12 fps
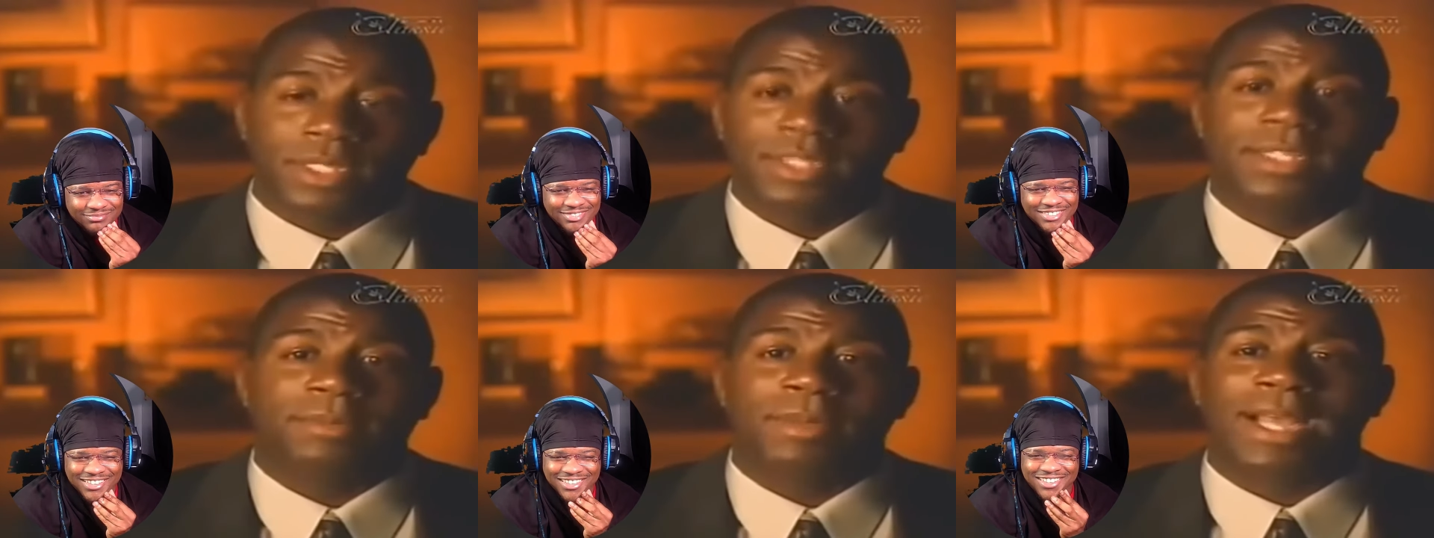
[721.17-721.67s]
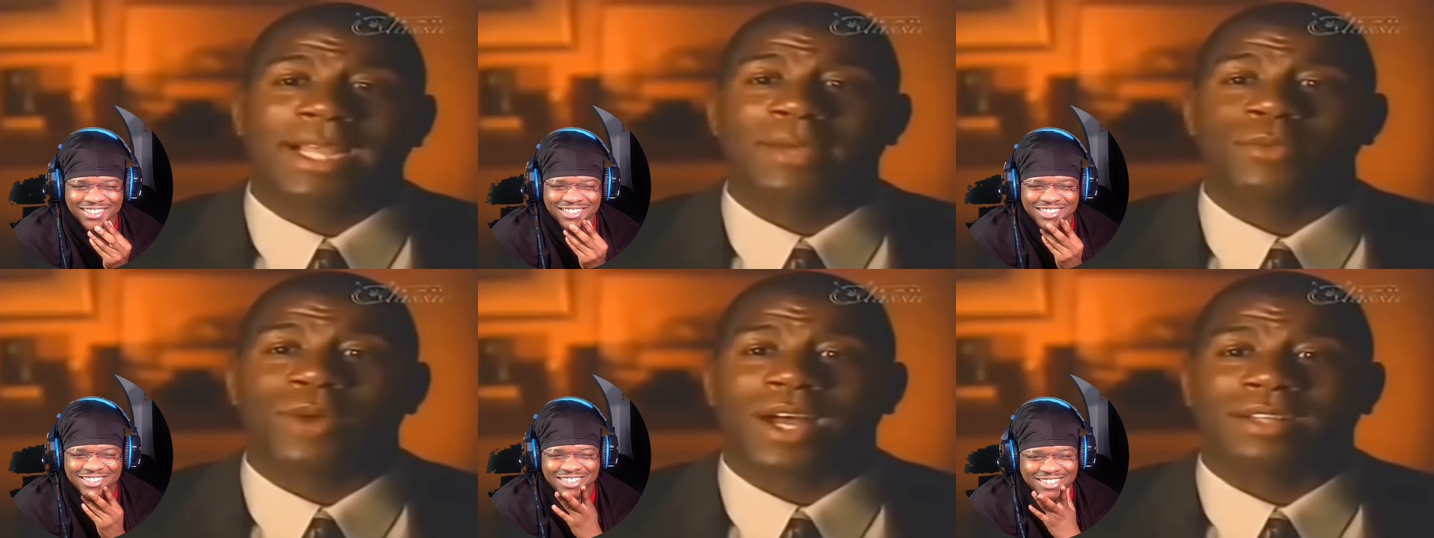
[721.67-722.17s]
Speaker 1: so you just
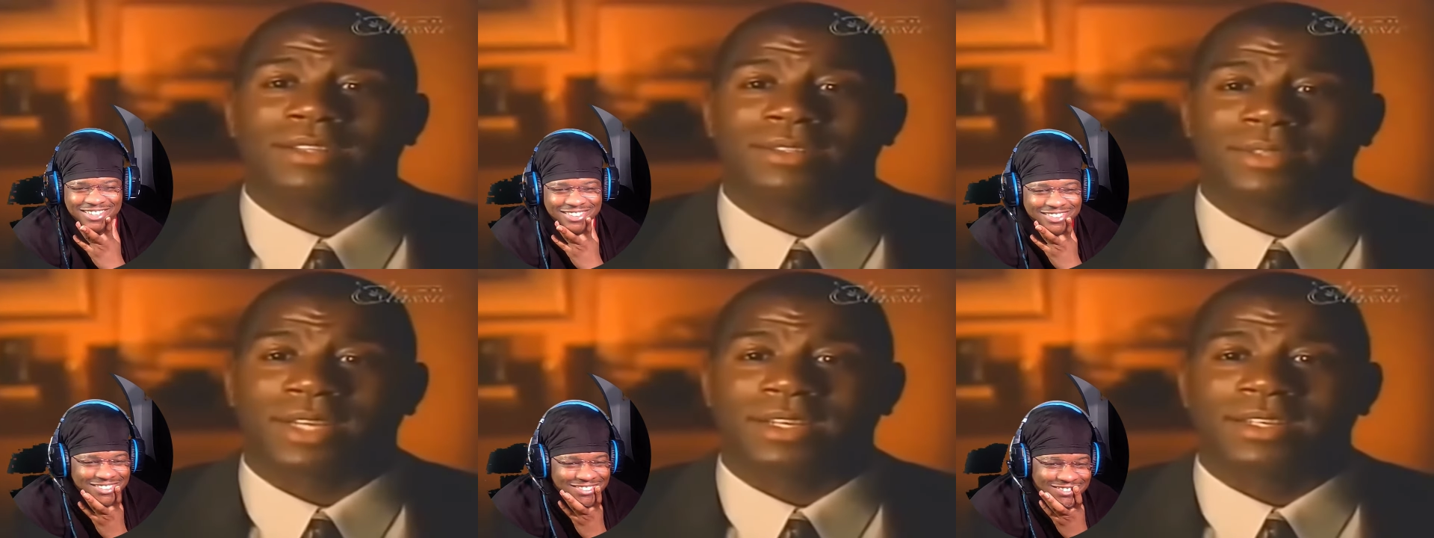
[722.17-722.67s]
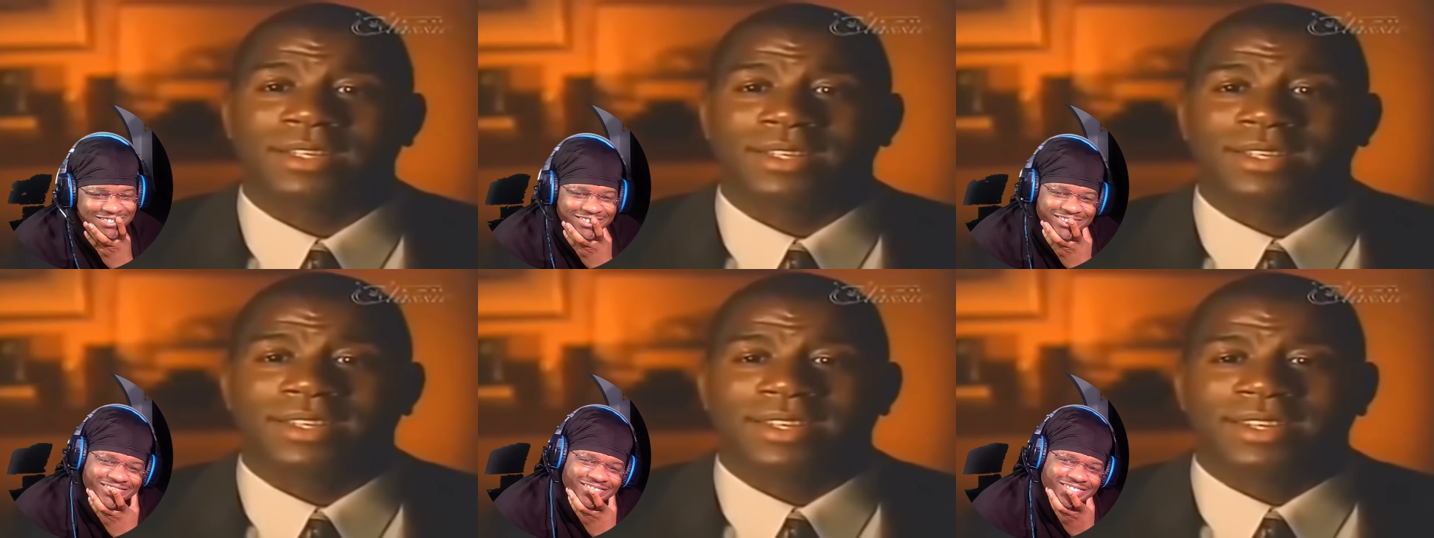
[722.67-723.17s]
sit back and watch,
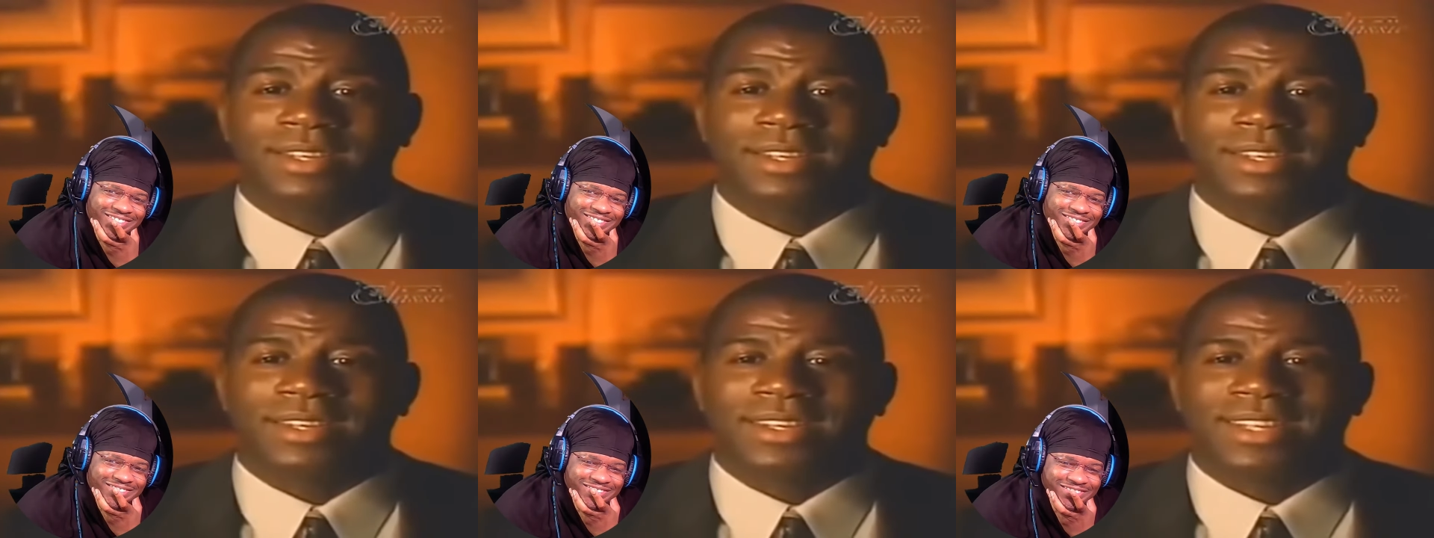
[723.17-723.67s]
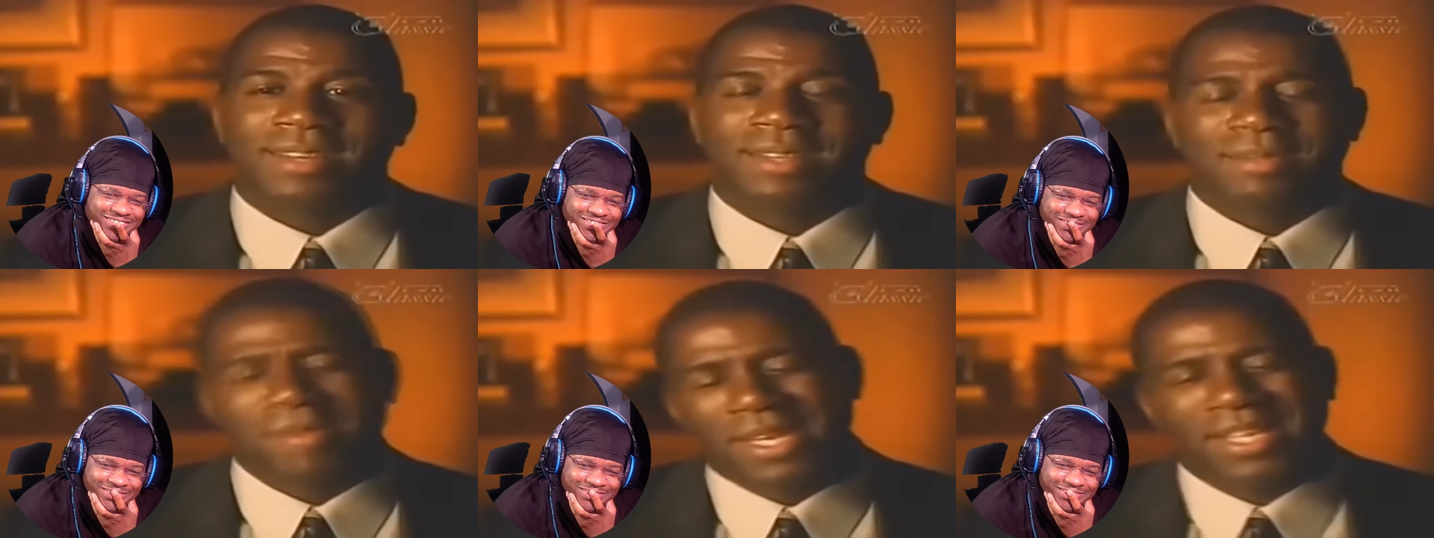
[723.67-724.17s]
okay?
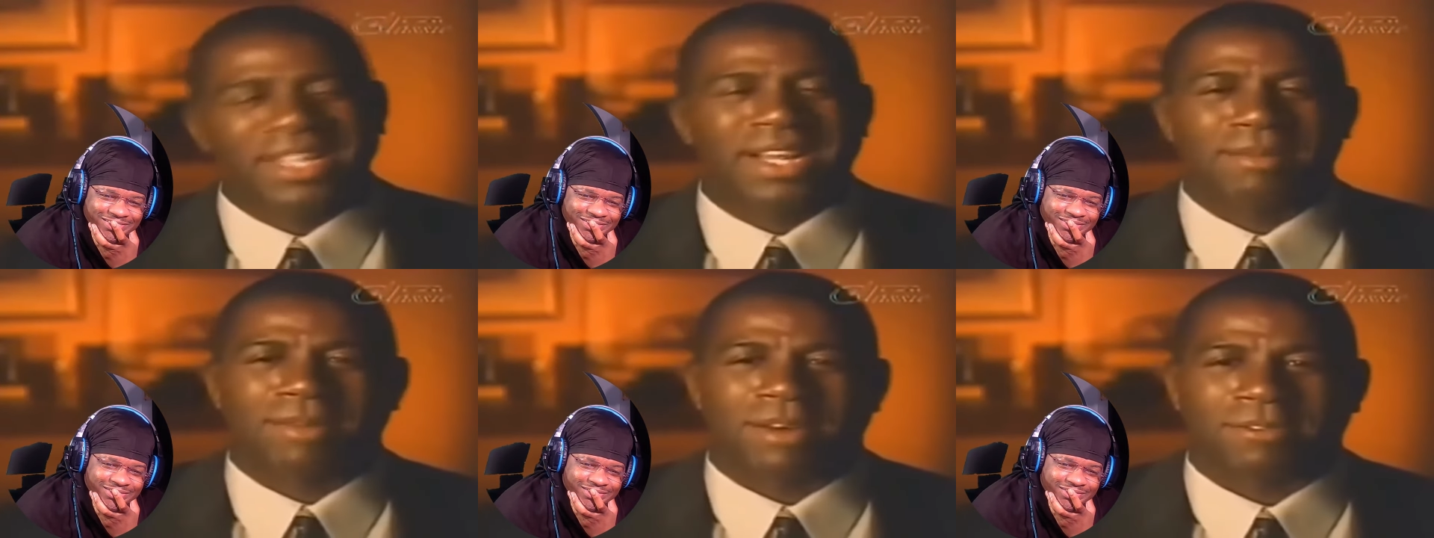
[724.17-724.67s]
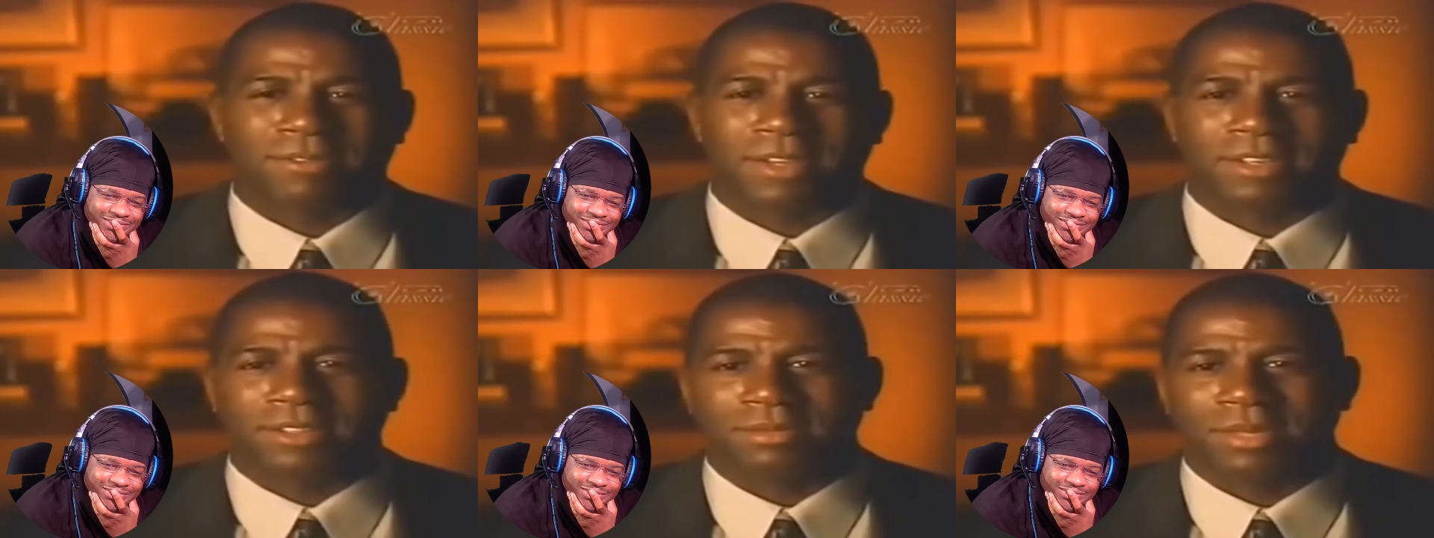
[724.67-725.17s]
And I'm like, man, get out
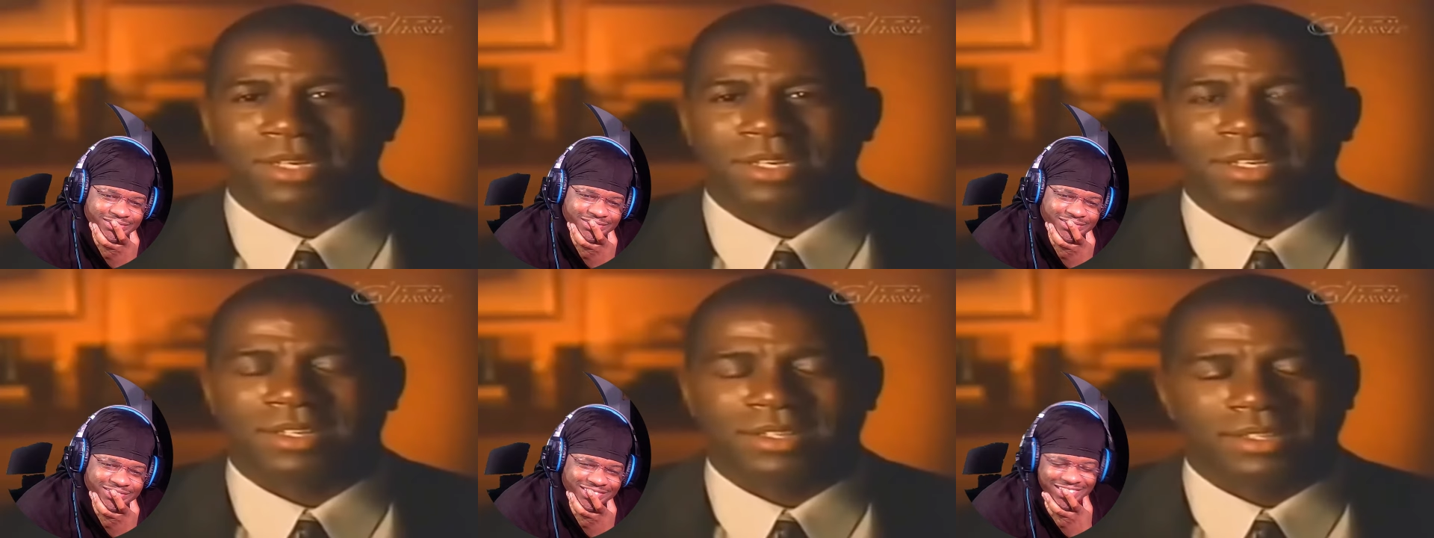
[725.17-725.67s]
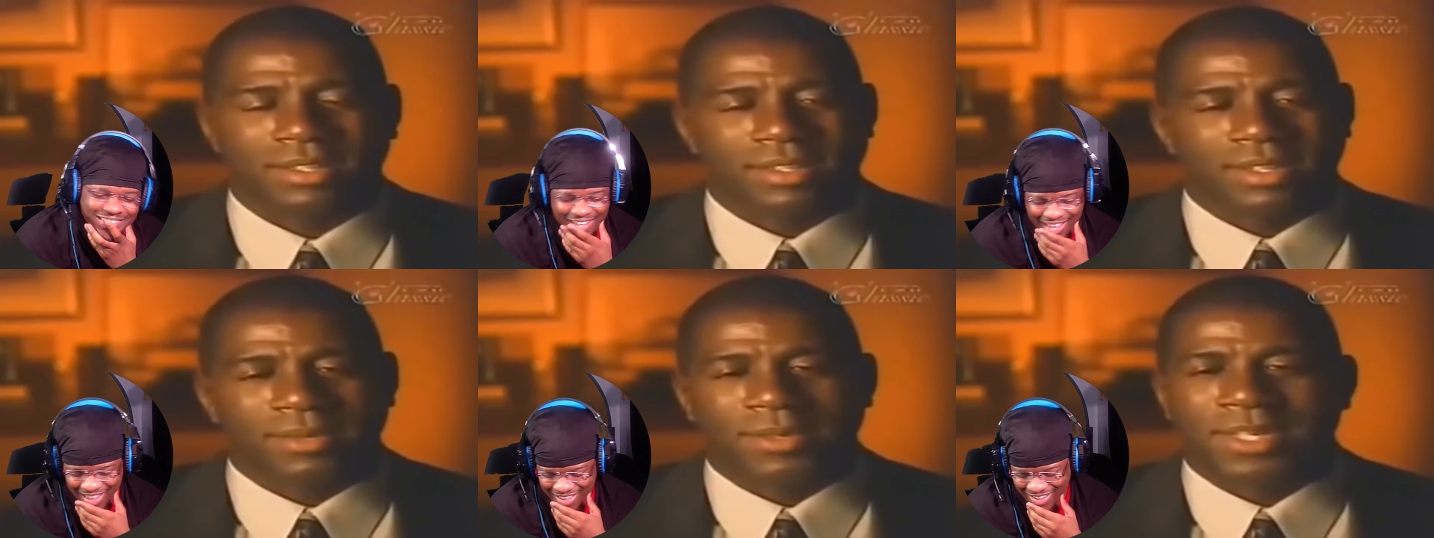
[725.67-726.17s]
of my face,
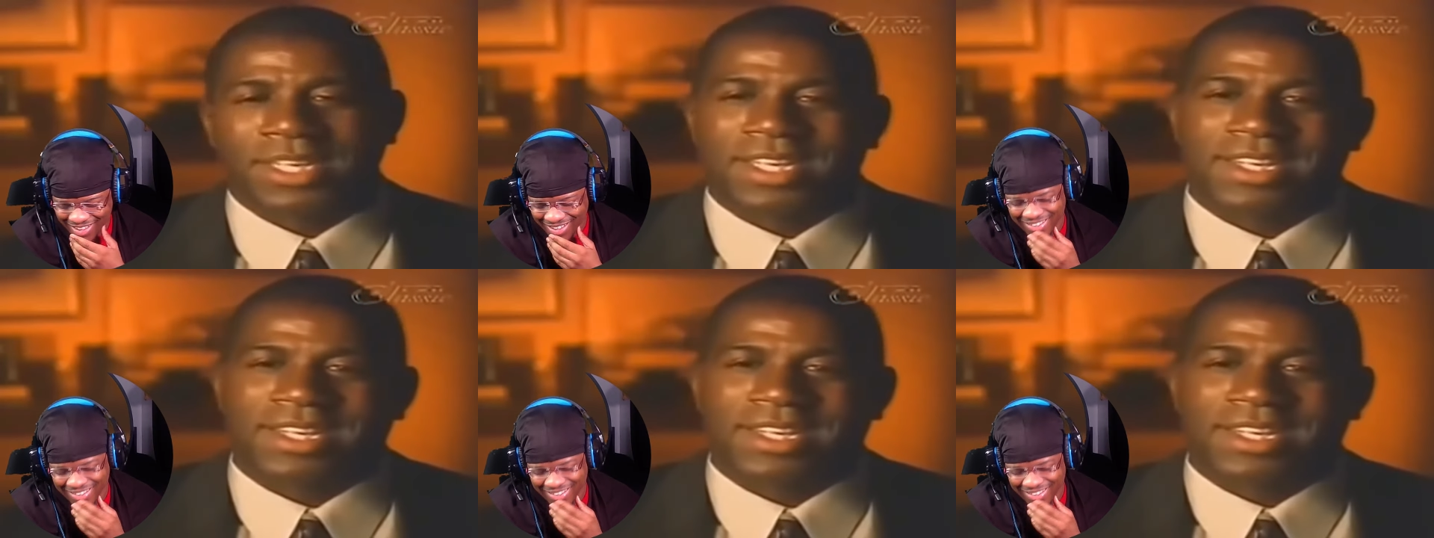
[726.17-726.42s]
man. I